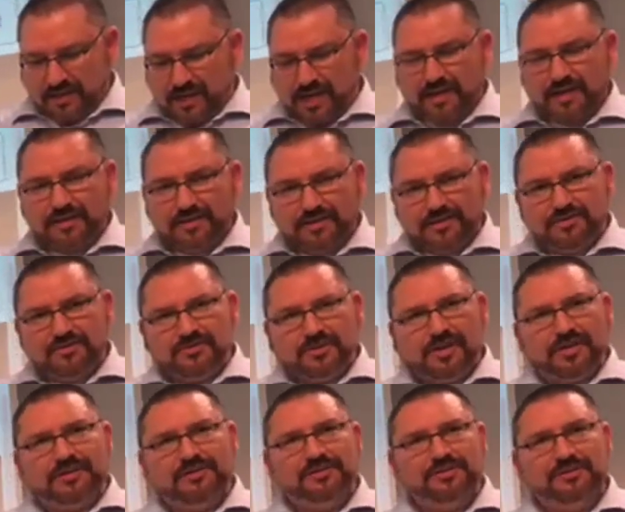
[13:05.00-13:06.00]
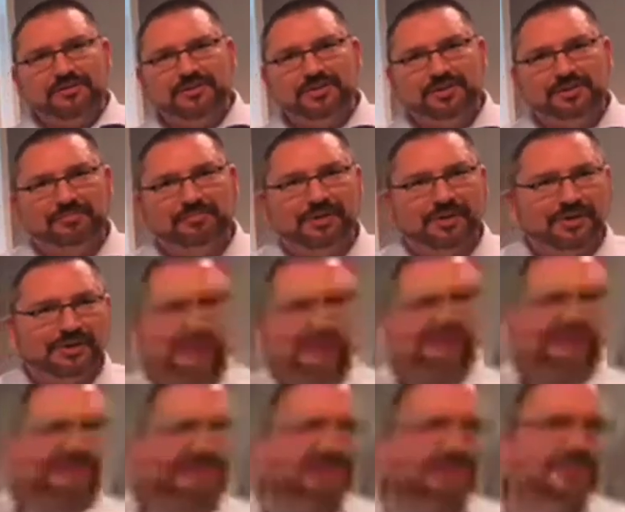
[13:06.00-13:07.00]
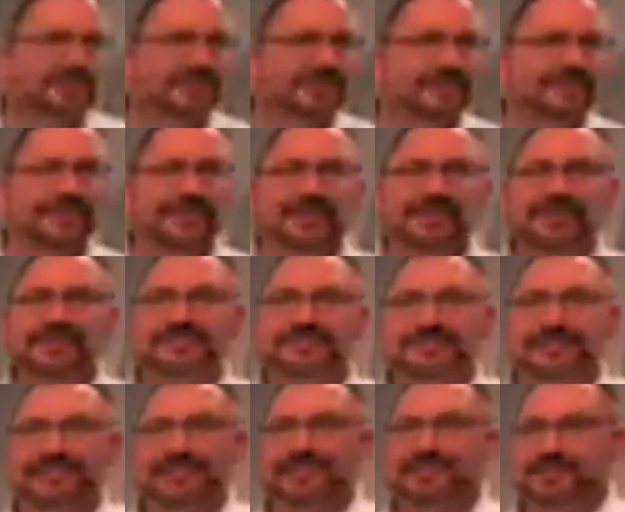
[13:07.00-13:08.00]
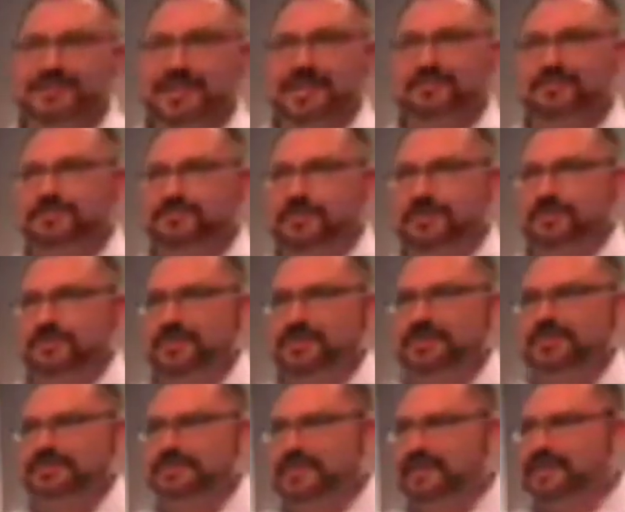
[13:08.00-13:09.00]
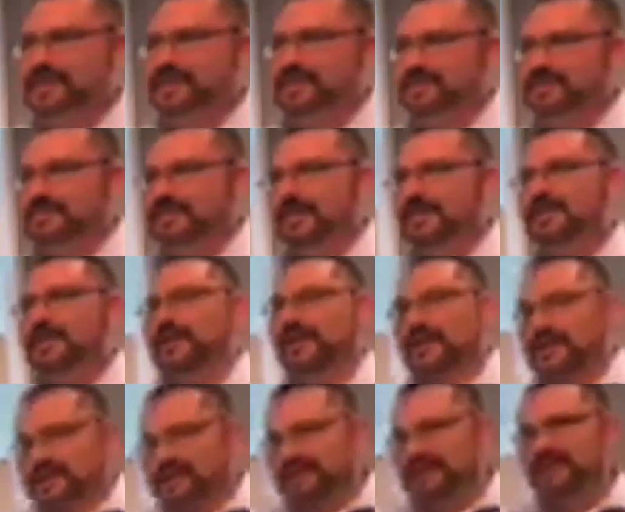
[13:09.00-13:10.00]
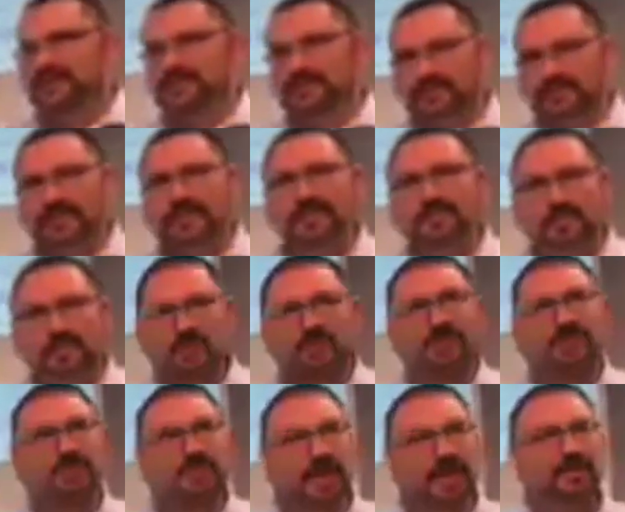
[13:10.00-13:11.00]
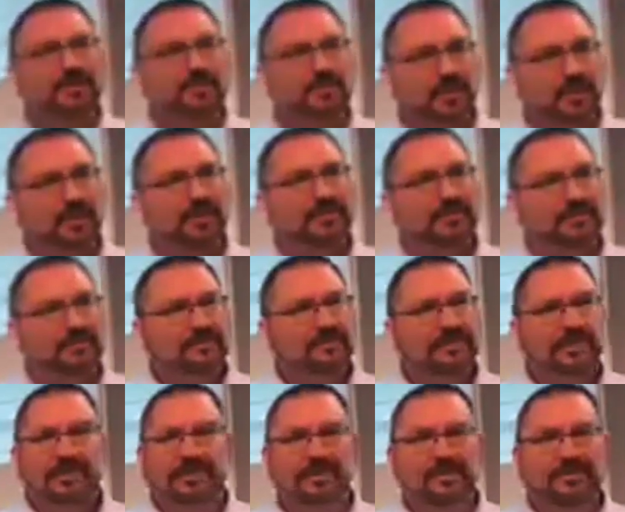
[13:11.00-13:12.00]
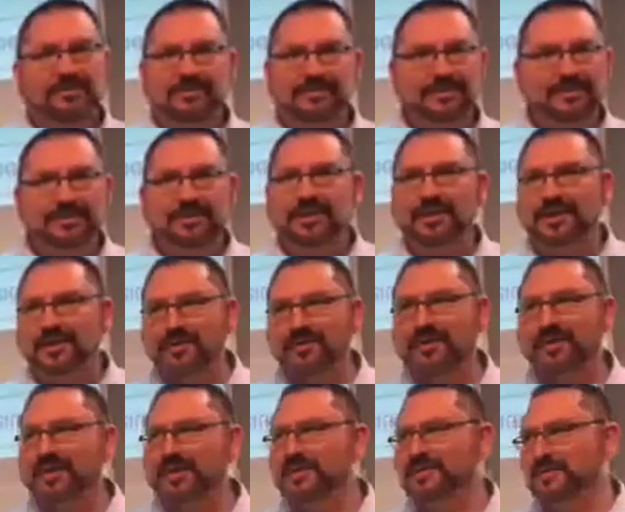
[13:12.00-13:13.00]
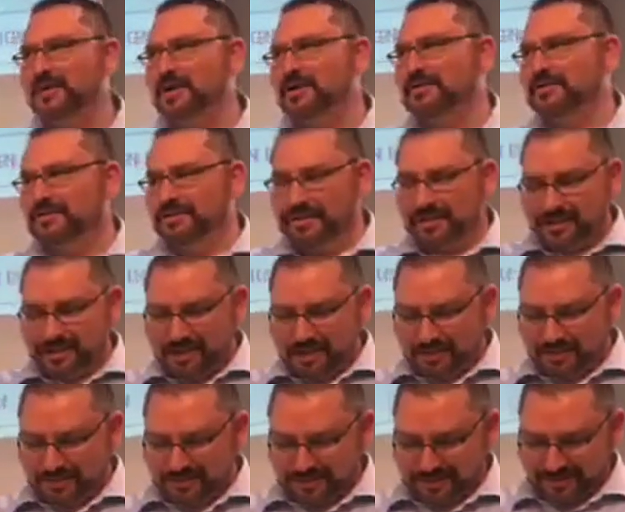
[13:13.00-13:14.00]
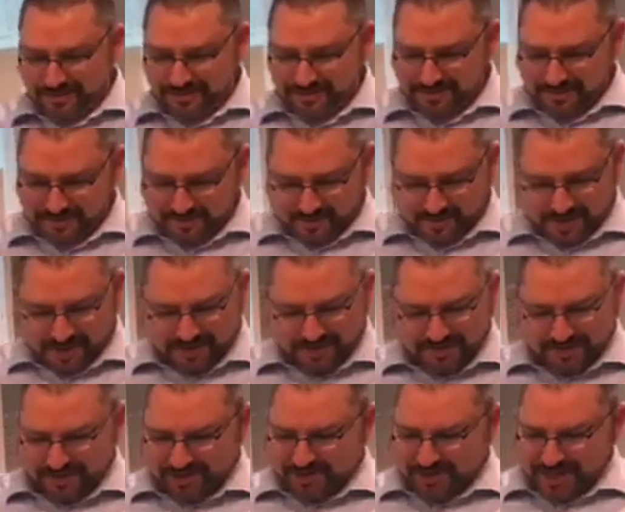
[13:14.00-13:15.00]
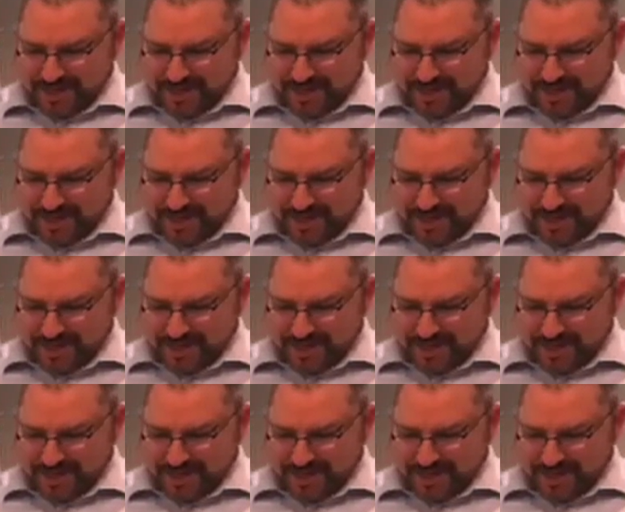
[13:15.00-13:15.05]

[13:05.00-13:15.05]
get you unto your burdens. Okay, that's the King James, but what he's saying is, you Hebrews, get back to work. You know, you ain't going anywhere. Okay, that's the, that's the